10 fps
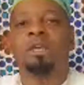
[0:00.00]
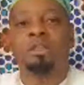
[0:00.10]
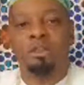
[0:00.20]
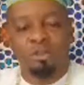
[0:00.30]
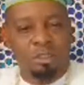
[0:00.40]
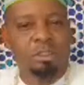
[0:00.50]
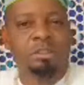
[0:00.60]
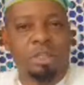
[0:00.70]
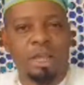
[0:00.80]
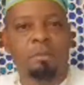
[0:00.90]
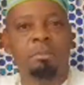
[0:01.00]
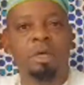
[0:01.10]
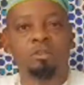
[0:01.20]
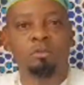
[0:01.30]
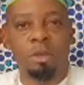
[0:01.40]
There's like a
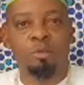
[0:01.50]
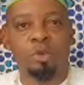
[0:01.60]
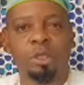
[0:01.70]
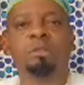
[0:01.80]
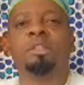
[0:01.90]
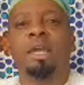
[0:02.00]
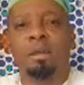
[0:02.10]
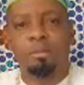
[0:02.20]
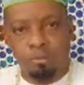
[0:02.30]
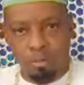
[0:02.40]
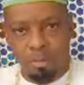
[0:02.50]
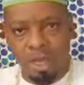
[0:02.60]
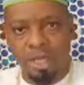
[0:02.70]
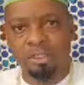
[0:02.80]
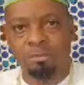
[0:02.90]
muscle memory that
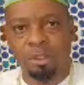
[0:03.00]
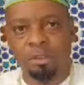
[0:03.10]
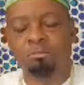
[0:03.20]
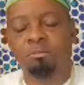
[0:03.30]
reminds me,